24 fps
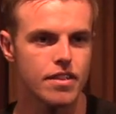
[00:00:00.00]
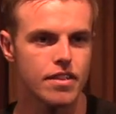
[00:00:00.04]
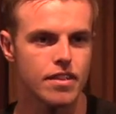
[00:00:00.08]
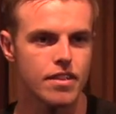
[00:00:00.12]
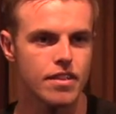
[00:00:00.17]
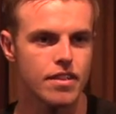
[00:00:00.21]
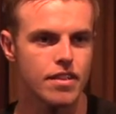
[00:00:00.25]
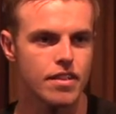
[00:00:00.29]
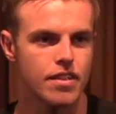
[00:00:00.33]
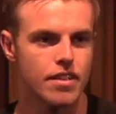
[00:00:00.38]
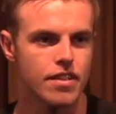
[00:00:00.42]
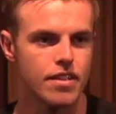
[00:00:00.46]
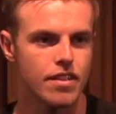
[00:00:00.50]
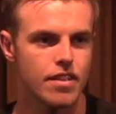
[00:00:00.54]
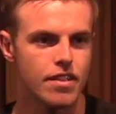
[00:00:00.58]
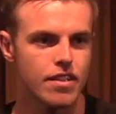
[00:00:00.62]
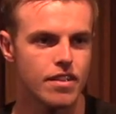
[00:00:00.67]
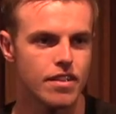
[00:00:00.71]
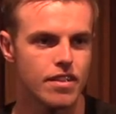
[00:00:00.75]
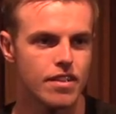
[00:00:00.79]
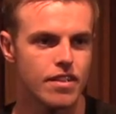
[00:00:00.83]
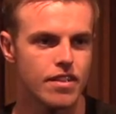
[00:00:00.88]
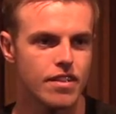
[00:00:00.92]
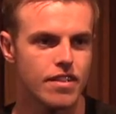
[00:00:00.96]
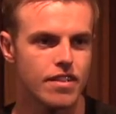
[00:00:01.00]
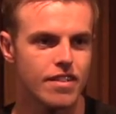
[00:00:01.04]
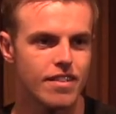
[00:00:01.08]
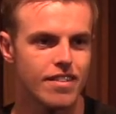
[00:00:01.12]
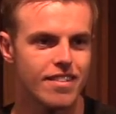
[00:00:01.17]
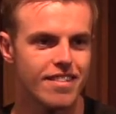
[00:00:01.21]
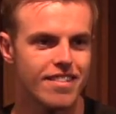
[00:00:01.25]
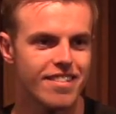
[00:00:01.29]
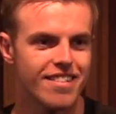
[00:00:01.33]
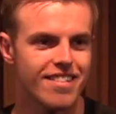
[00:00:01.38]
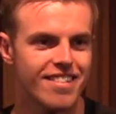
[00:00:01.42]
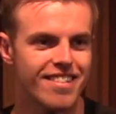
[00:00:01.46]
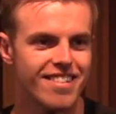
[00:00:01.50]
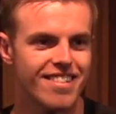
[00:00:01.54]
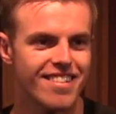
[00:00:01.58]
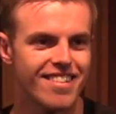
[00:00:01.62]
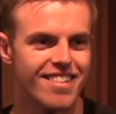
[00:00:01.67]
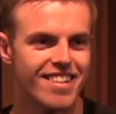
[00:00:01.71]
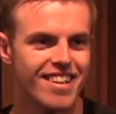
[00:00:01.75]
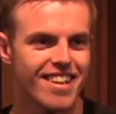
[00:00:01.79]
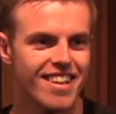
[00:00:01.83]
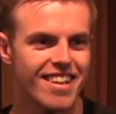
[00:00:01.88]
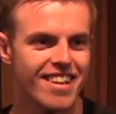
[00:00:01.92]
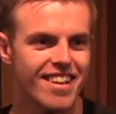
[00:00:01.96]

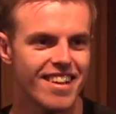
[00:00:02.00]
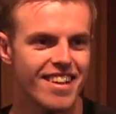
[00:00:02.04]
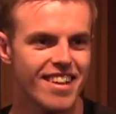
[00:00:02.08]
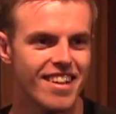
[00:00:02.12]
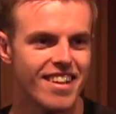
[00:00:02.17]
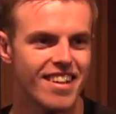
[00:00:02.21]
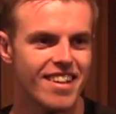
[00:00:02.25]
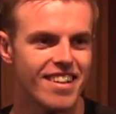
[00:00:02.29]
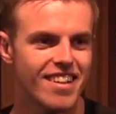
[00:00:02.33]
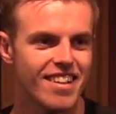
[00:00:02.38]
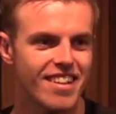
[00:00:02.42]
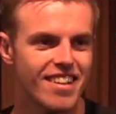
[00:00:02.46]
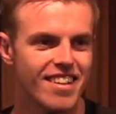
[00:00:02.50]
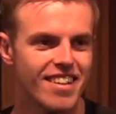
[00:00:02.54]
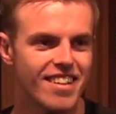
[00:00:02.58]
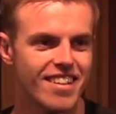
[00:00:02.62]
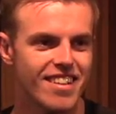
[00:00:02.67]
Nobody speaks.